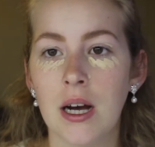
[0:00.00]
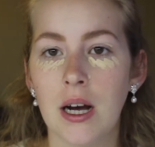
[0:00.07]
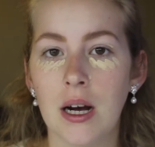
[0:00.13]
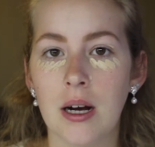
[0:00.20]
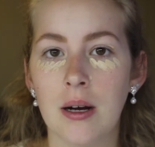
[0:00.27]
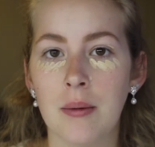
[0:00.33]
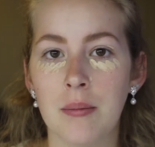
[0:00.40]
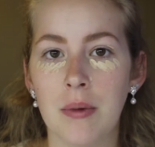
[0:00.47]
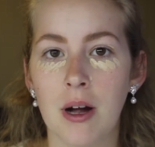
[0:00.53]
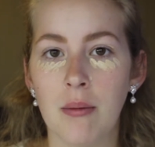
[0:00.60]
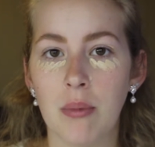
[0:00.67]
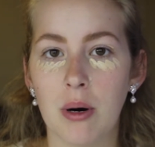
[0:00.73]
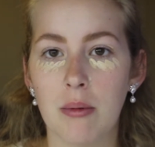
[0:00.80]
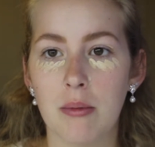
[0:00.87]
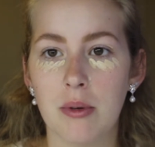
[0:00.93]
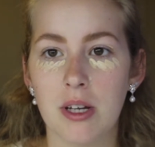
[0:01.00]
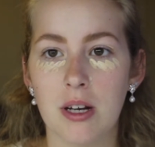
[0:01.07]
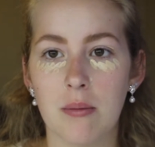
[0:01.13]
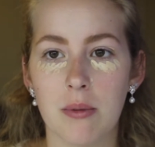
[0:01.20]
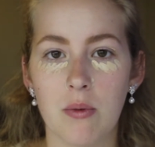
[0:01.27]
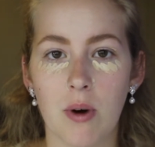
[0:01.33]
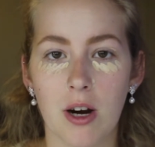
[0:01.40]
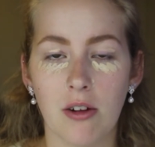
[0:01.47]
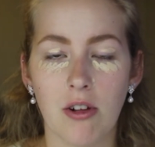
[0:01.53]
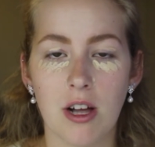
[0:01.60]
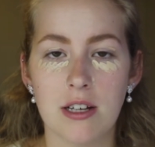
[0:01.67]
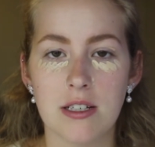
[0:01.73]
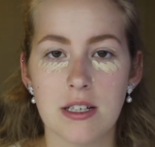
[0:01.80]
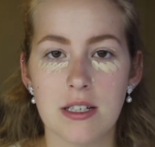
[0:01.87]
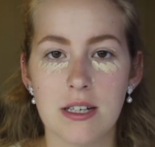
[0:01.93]
I'm probably going to be wearing
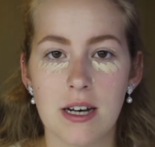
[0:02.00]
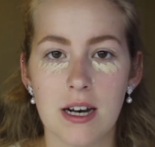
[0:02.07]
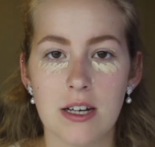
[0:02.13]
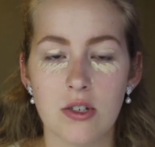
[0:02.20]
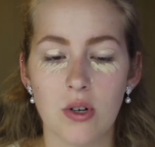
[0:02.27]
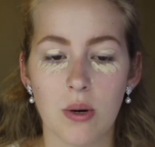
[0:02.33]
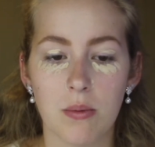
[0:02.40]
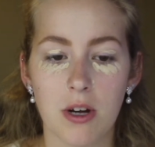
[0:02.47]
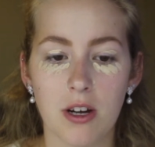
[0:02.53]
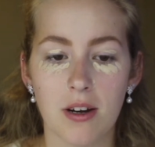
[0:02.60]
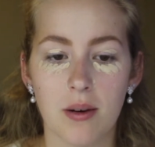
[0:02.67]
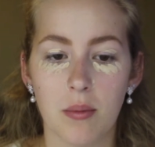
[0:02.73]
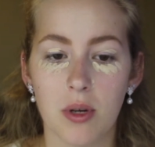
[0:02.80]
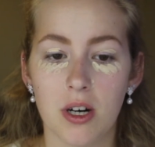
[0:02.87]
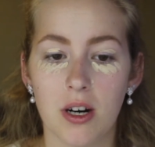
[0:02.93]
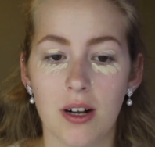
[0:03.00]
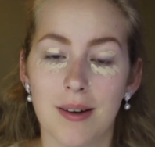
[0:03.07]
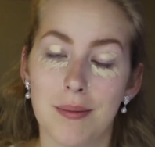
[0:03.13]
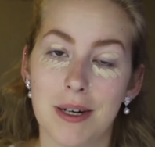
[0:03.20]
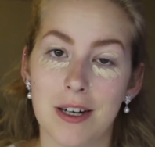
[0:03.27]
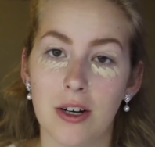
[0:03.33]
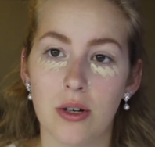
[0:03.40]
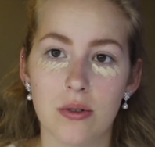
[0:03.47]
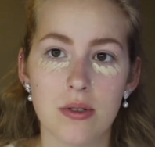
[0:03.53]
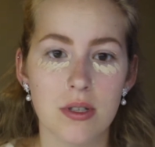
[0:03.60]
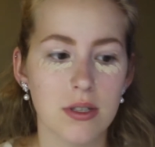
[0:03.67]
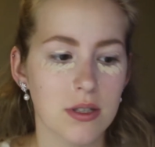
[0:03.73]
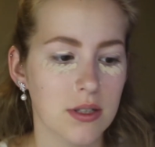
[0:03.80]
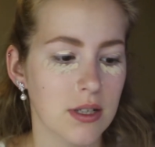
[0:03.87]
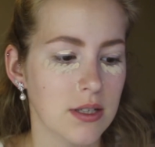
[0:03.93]
glasses today, so I'm not going to put it on my
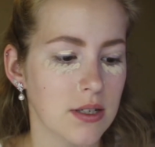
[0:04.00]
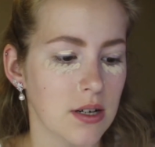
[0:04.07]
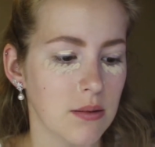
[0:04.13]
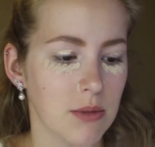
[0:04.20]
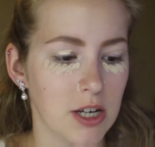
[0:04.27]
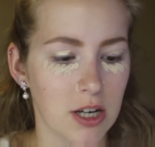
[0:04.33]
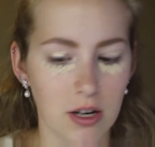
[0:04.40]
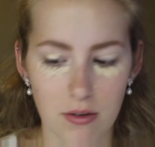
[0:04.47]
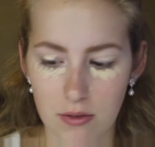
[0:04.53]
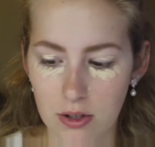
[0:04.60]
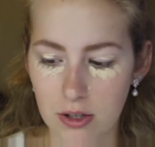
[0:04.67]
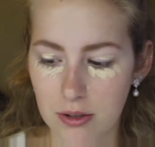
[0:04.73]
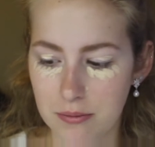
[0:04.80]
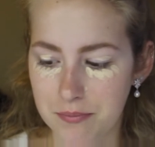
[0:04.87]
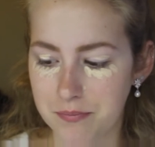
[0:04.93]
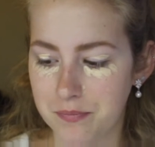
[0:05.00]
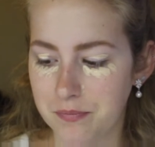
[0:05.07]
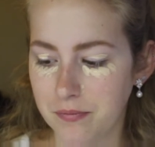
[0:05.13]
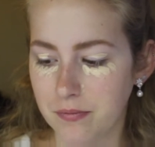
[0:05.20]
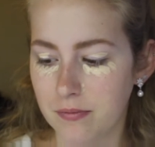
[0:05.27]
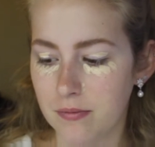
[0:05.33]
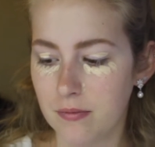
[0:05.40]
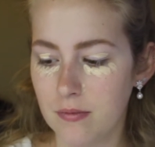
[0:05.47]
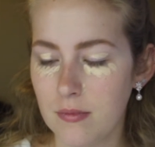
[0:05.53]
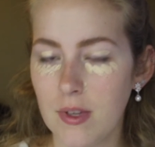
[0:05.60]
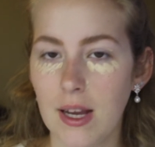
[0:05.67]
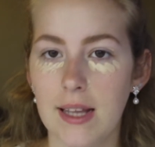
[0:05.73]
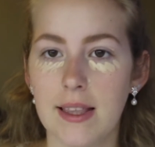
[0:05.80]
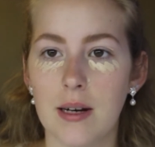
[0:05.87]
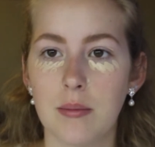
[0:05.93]
nose. It's going to be covered.
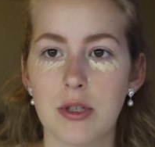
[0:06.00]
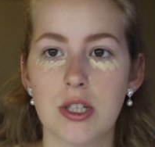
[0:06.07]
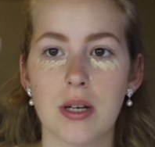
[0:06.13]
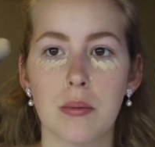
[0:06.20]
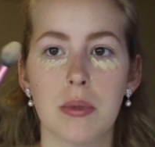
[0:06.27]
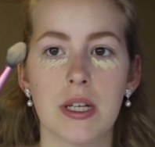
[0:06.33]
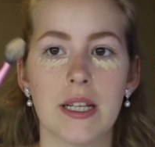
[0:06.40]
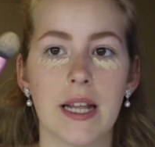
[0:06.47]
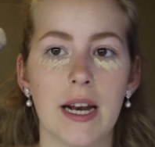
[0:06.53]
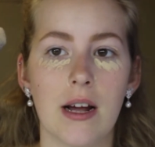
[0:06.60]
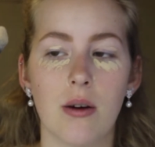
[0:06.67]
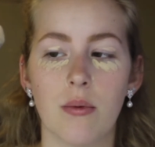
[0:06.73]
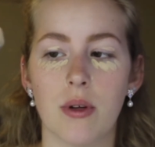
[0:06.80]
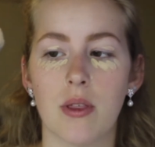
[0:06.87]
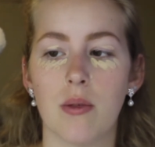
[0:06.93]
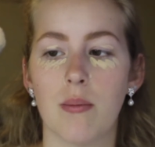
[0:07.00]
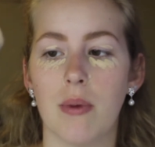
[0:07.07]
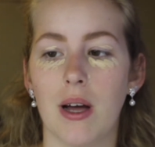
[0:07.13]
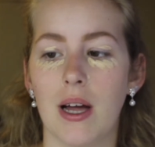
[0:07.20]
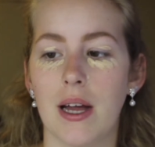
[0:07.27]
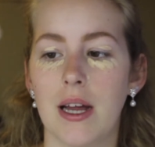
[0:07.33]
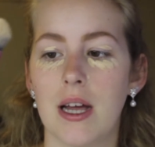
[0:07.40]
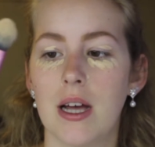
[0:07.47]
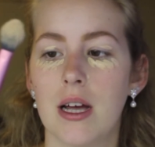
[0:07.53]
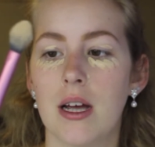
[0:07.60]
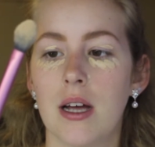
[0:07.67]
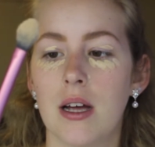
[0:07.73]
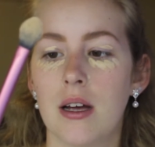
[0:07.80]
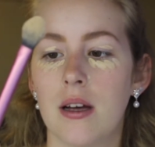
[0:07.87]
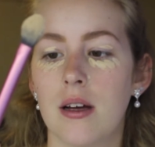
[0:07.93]
And then I'm just going to blend that out with my
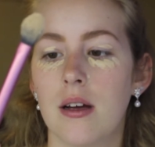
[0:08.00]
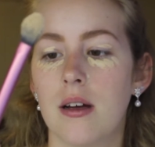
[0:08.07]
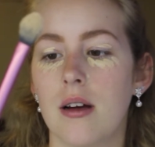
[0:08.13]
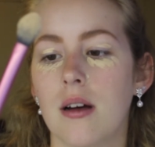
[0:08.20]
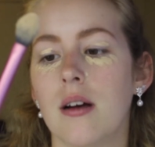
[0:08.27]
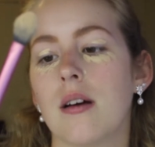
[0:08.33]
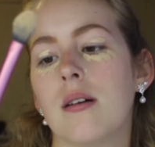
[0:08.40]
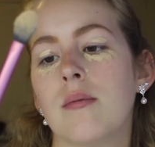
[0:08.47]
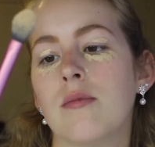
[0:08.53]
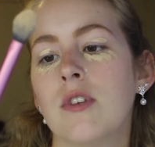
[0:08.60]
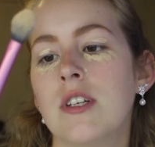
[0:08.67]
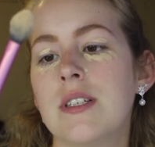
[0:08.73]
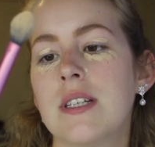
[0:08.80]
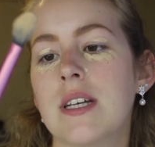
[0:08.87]
Real